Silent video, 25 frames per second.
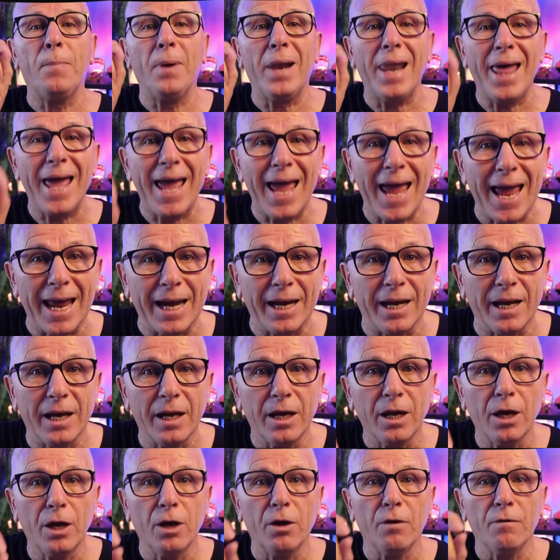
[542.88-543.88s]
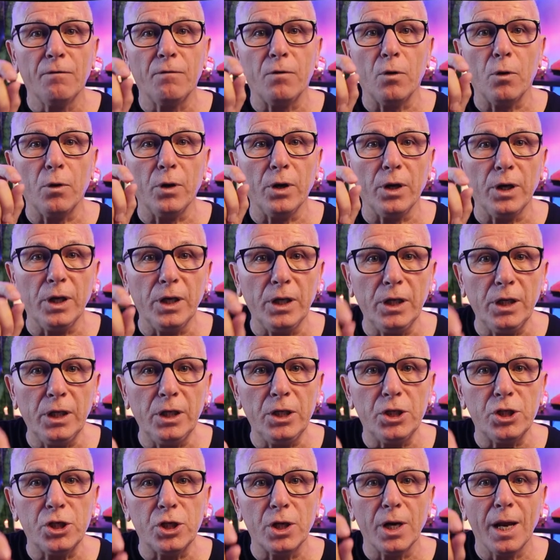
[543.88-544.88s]
plan for
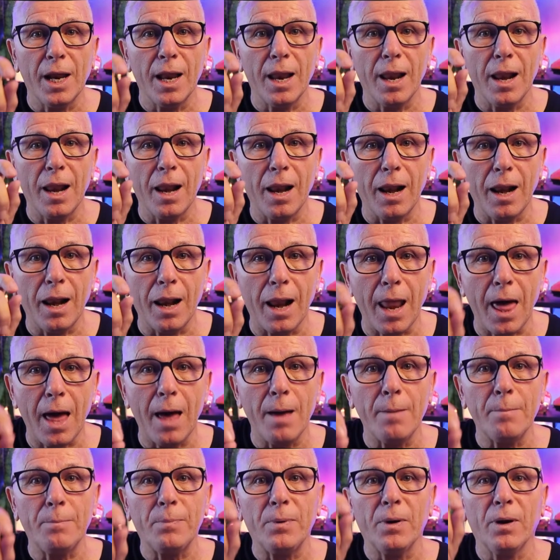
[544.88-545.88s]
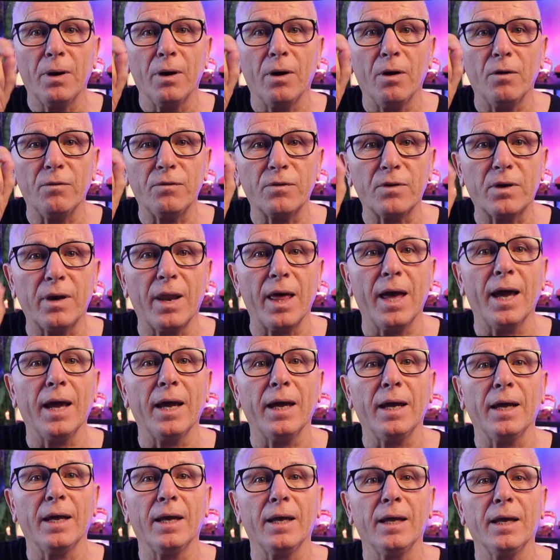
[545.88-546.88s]
each lump of
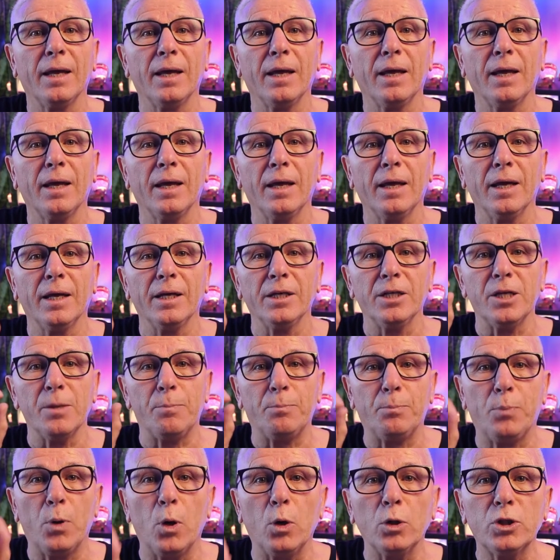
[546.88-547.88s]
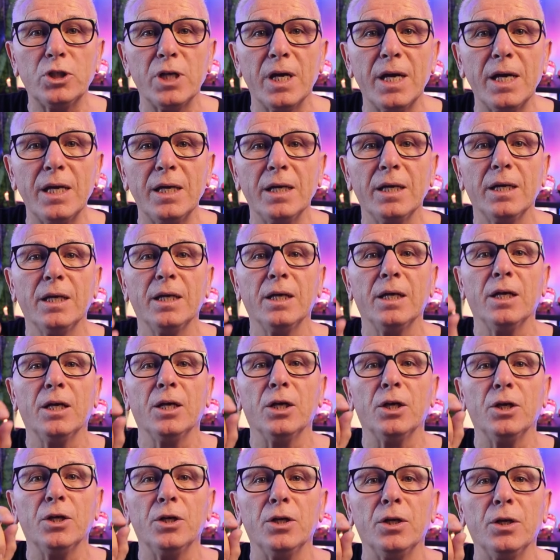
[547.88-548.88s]
clay. The potter,
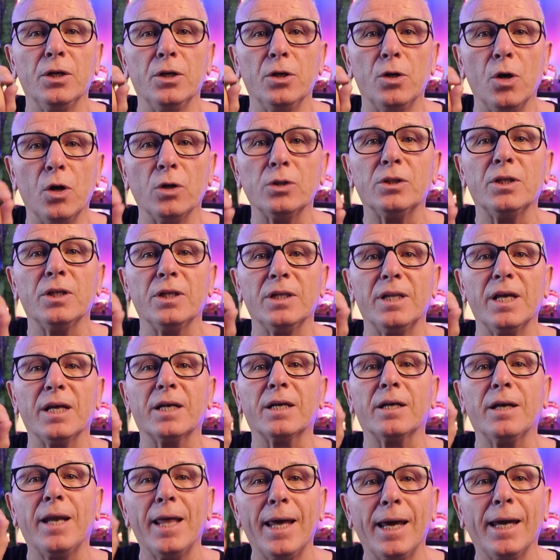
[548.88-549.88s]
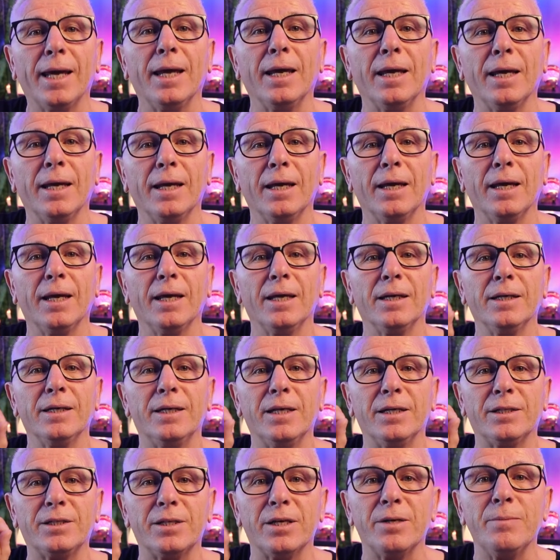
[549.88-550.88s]
not the clay,
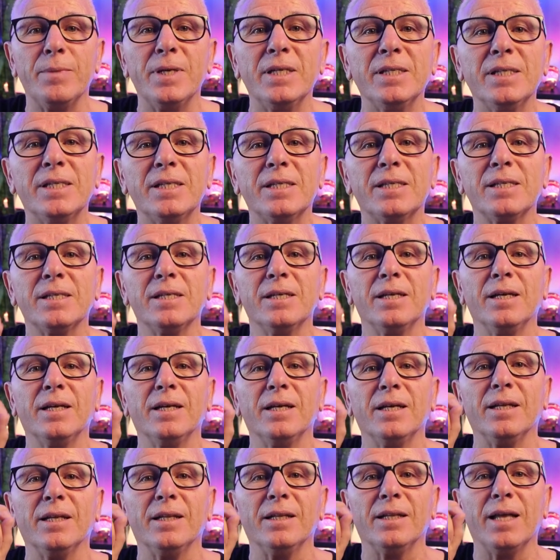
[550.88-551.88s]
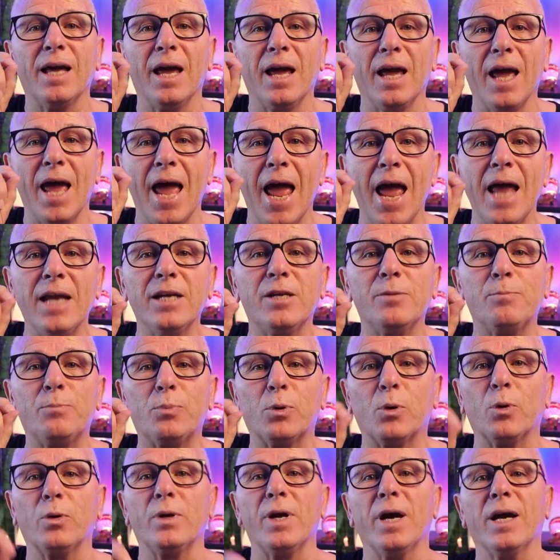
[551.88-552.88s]
determines the end
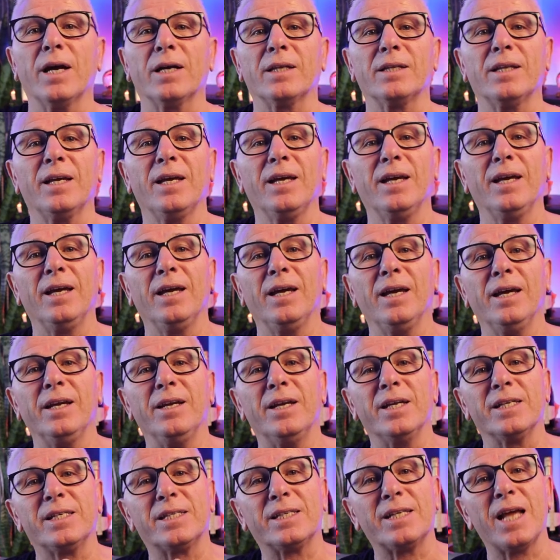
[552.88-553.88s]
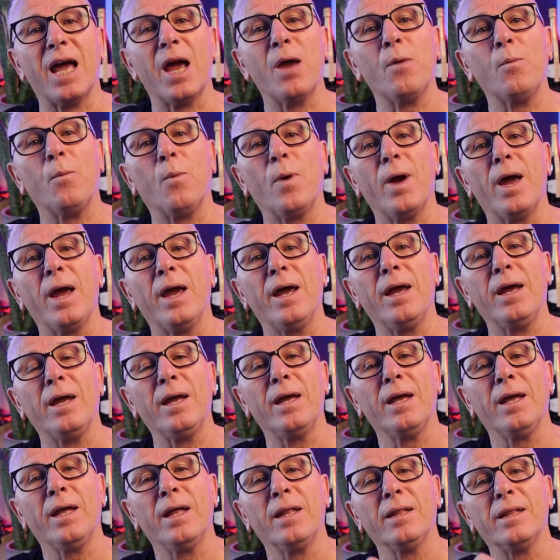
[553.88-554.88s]
product in the same
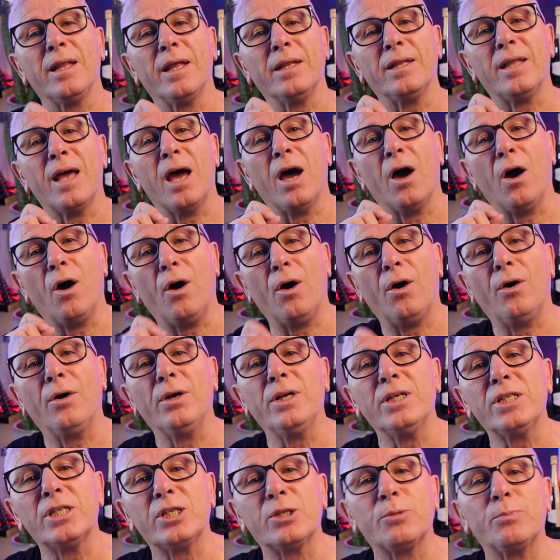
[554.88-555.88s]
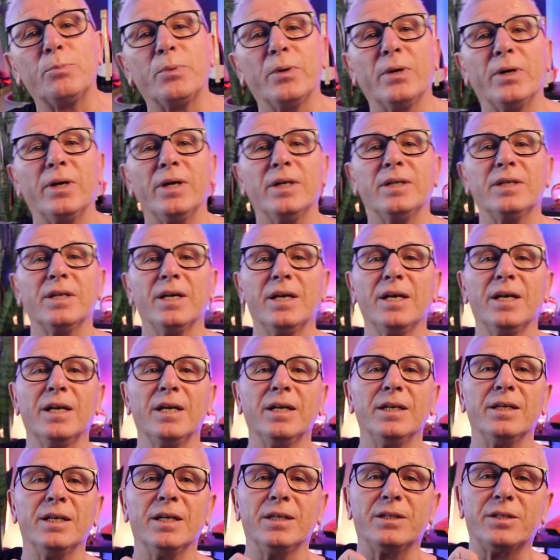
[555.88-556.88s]
way that the Holy Spirit
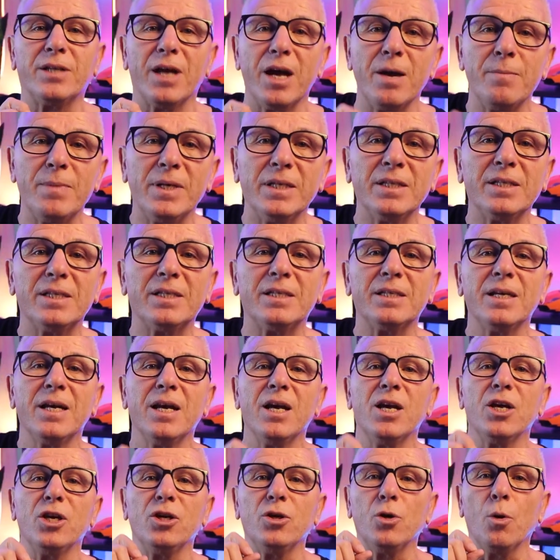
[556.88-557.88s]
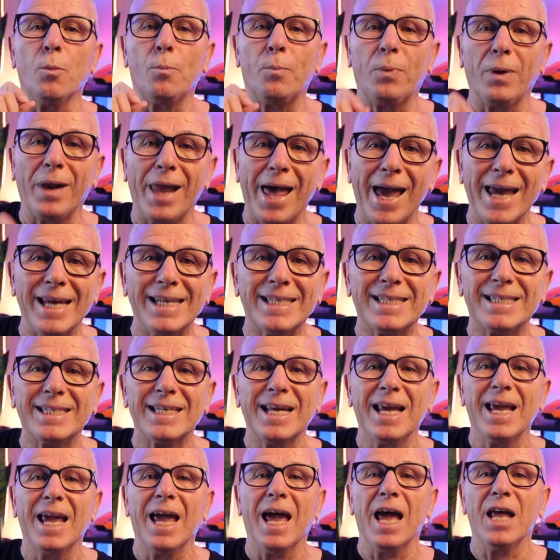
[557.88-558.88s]
determines your
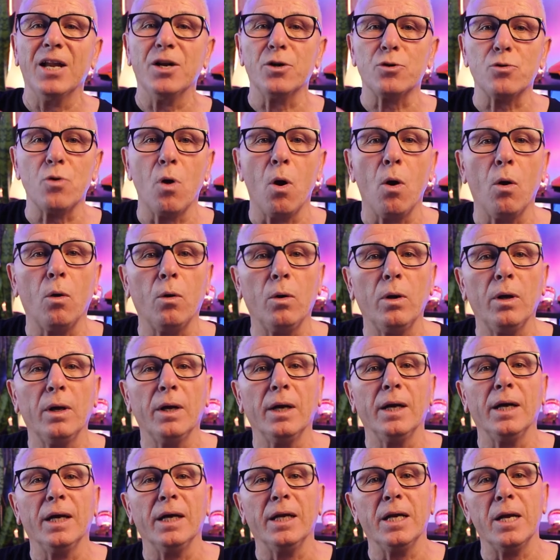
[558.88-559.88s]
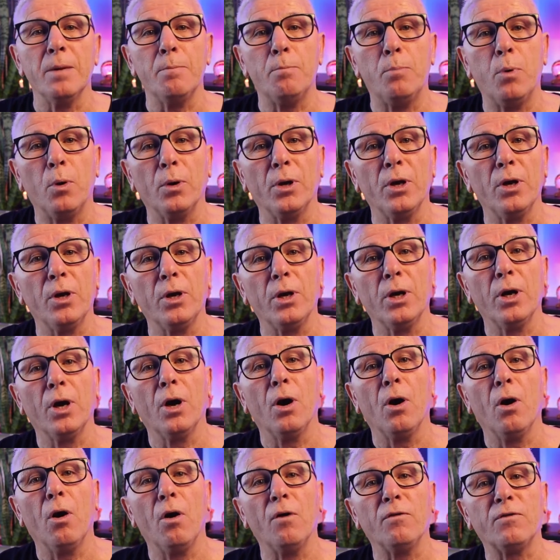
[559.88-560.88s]
place and role in the body
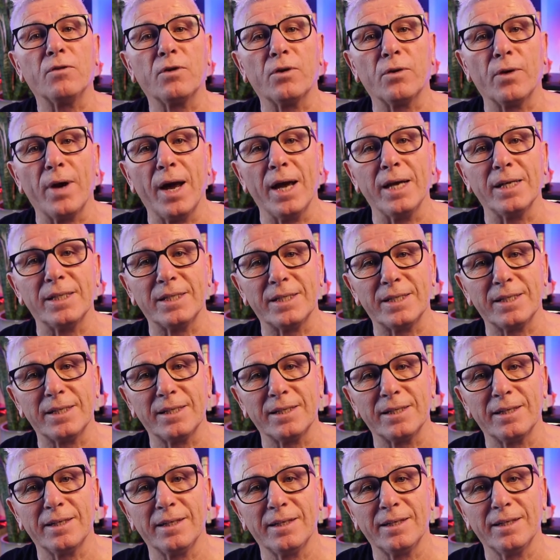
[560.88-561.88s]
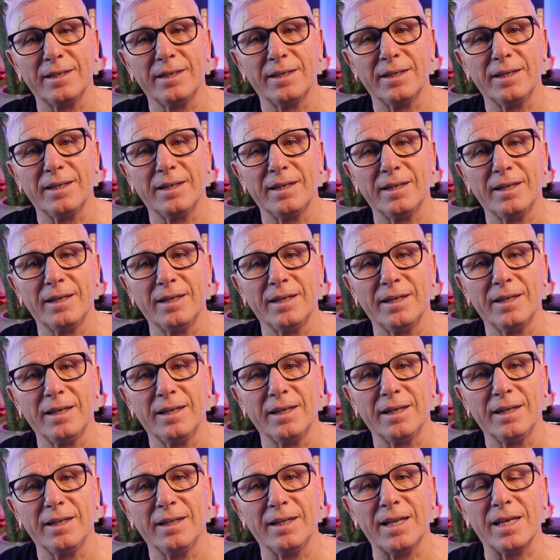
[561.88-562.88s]
of Christ.
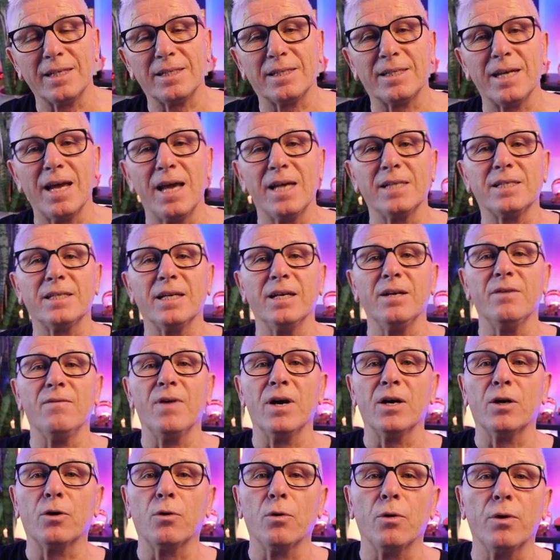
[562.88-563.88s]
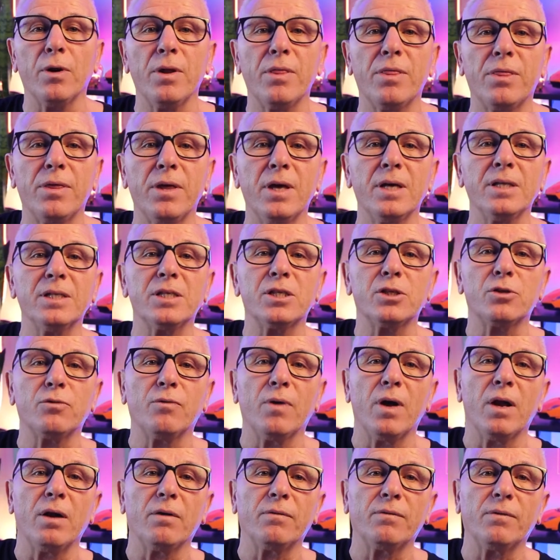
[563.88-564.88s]
That says in 1 Corinthians
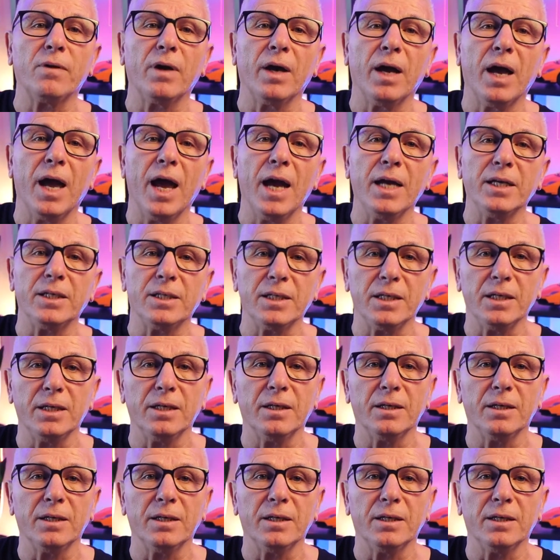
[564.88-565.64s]
12 18.